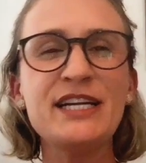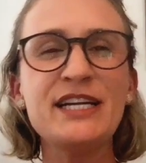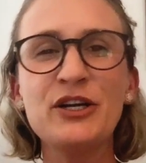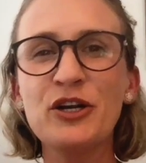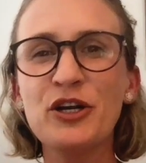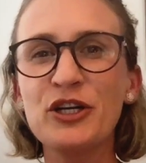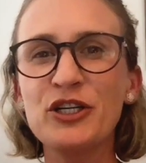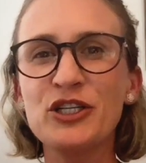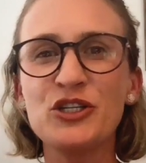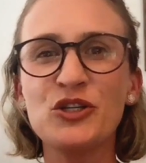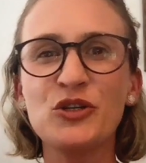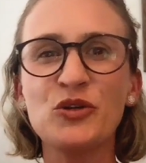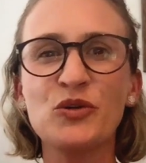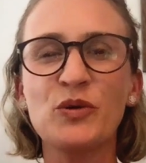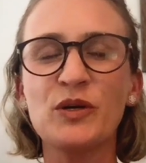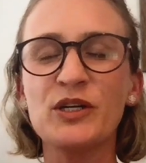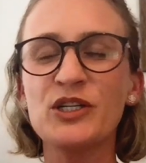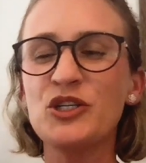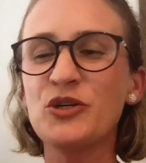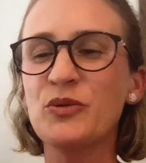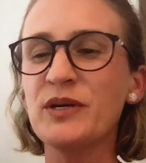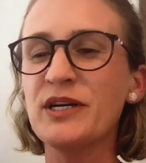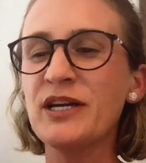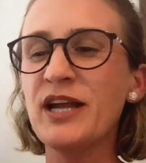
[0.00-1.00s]
dinner to
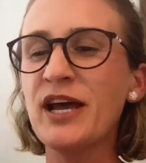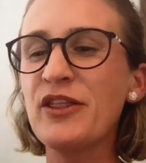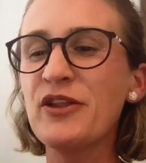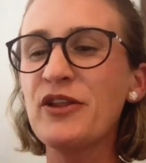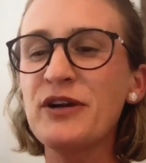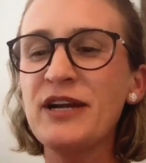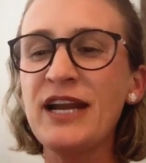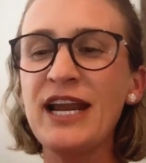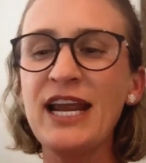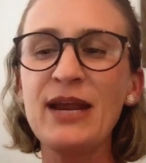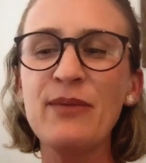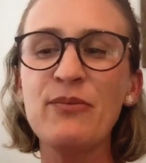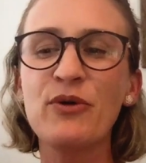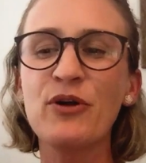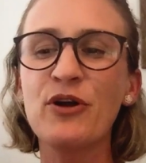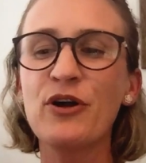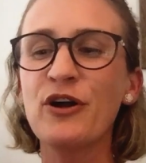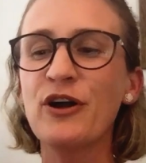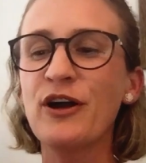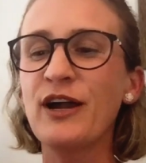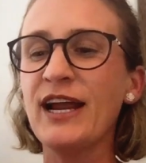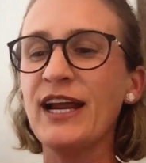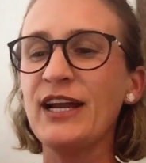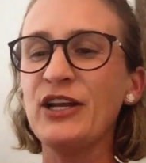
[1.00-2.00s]
another
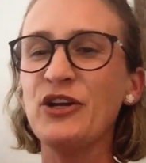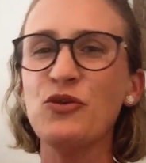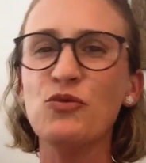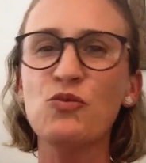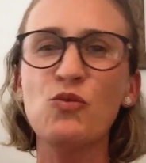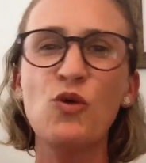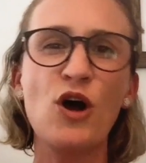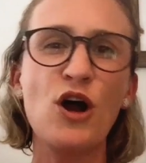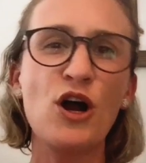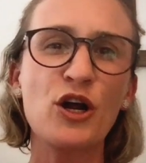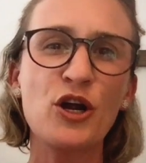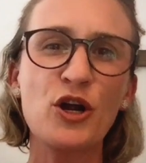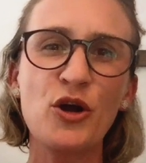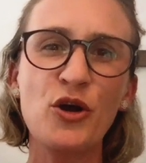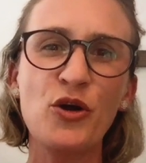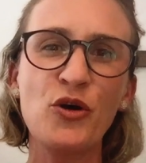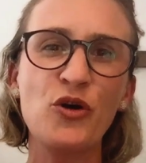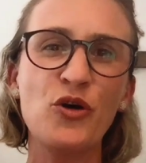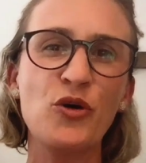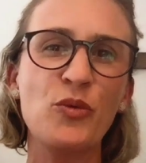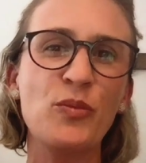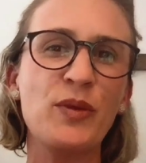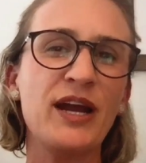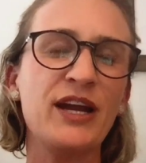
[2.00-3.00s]
neighbor, and you walk
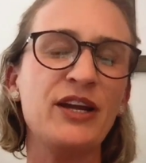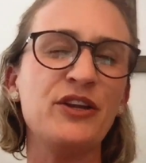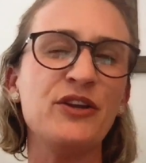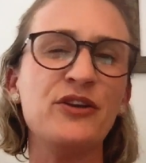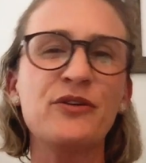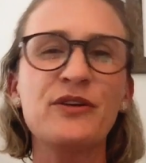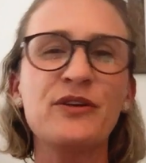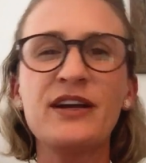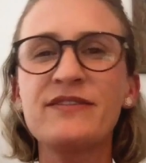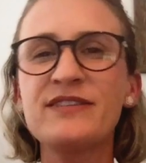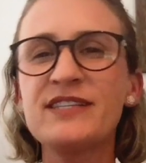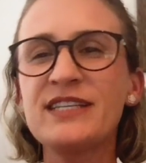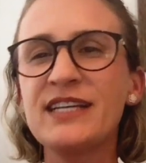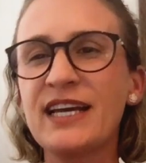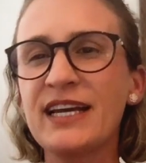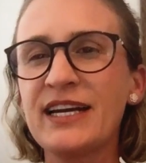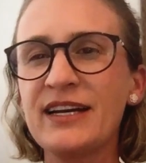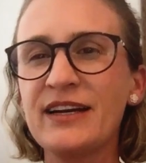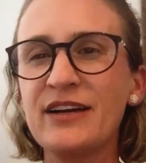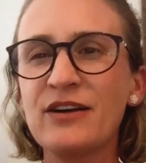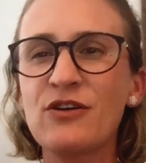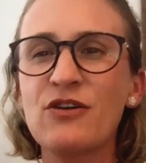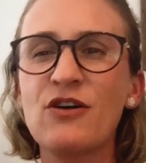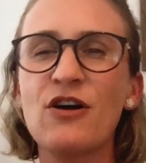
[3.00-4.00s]
home and you don't have to
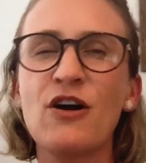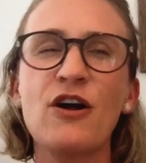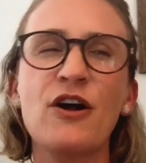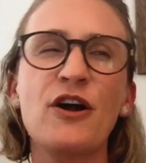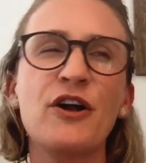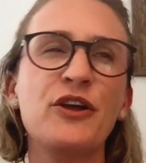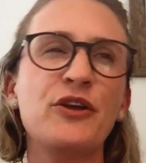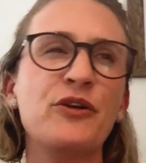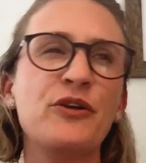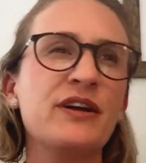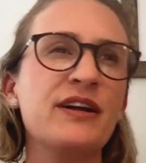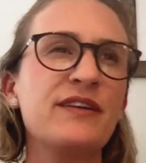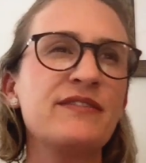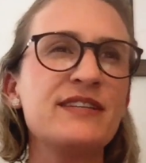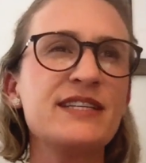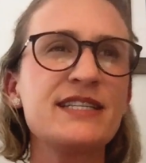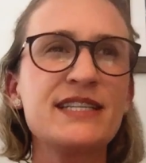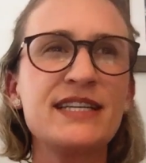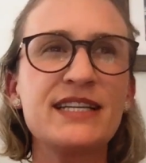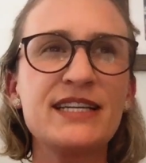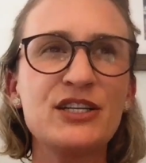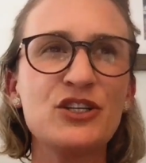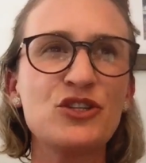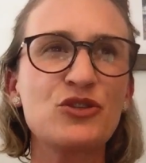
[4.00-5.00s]
get in a car, you don't have to
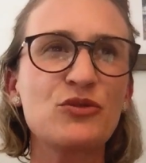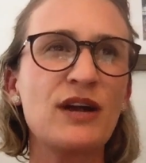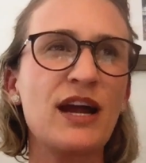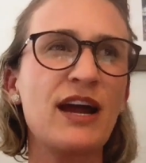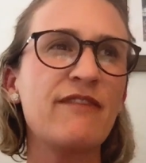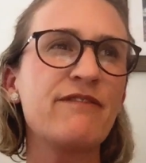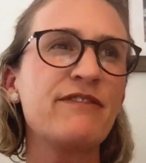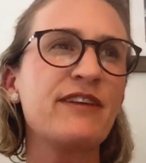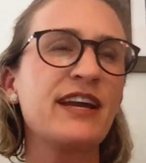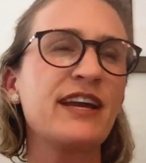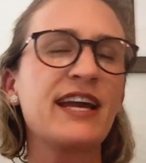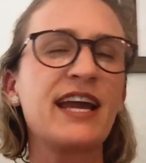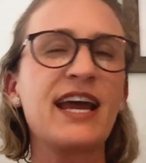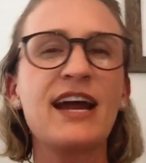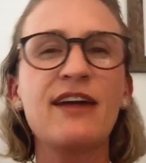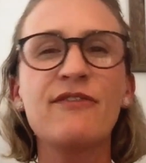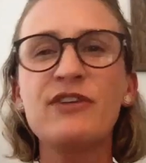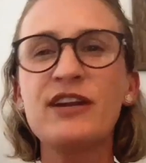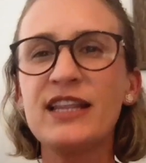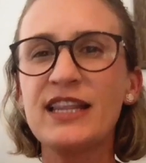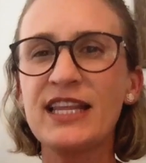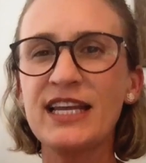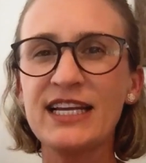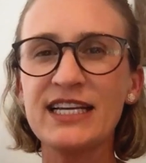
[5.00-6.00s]
sit in traffic.
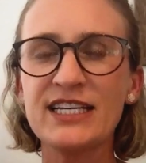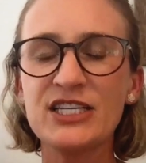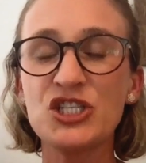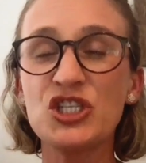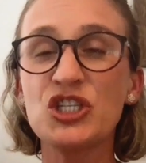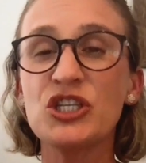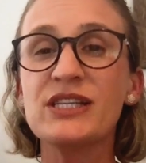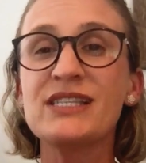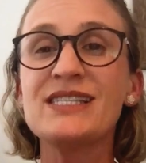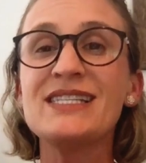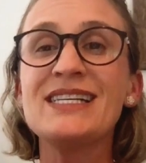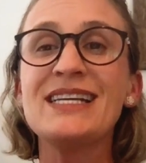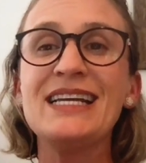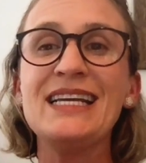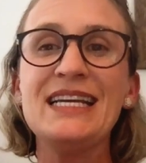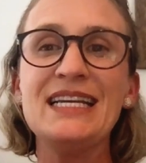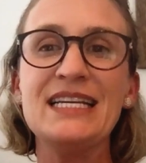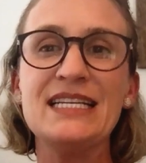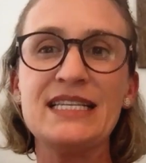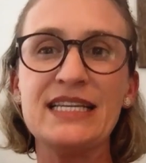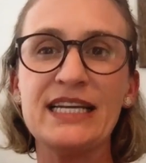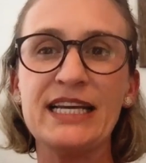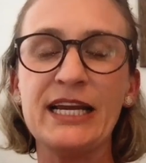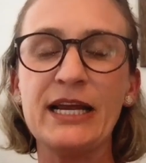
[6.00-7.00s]
Everything is just
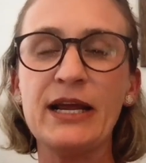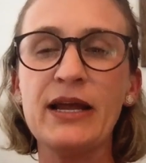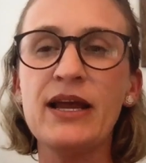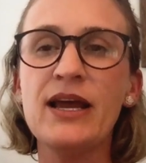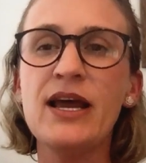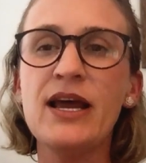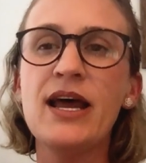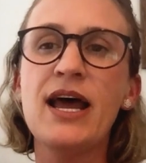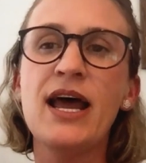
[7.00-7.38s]
easy.